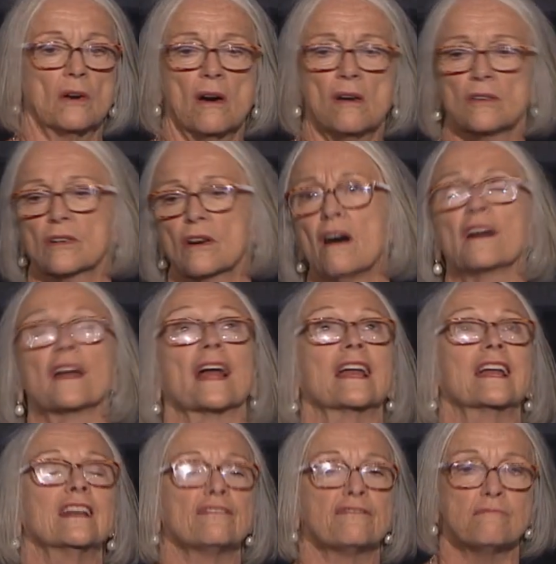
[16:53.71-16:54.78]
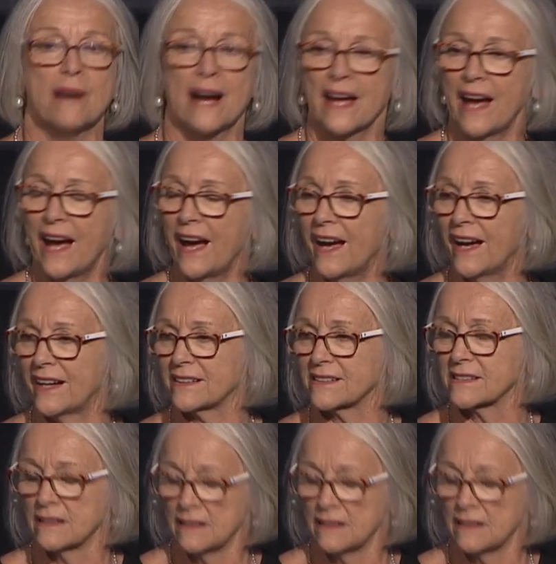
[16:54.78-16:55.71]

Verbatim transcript: Oh God, I lift my heart.